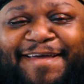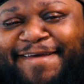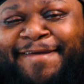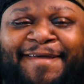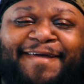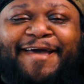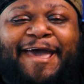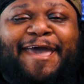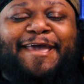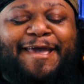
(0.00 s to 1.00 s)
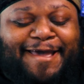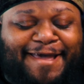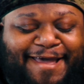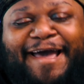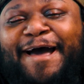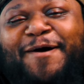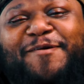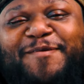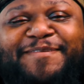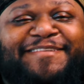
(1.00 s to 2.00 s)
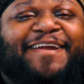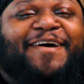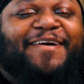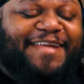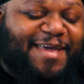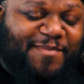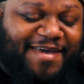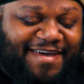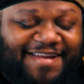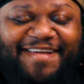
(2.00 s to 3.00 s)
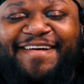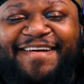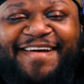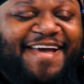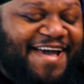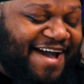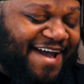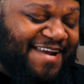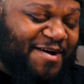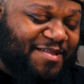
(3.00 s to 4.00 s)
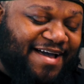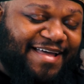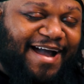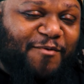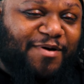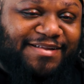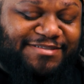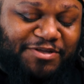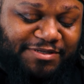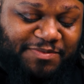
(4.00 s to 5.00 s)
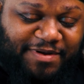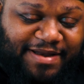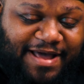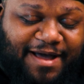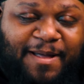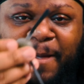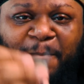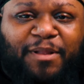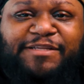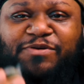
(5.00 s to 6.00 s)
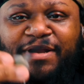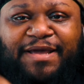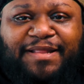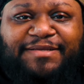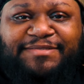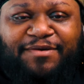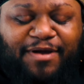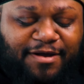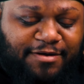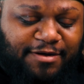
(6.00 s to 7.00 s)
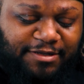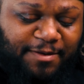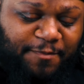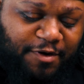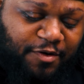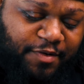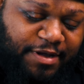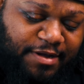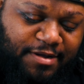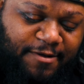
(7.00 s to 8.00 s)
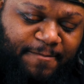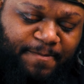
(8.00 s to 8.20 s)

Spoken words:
I don't use it all day, man. I had to go lie. Like I wanted to use it, but nah. But let's go ahead and get this thing right here hooked up real quick.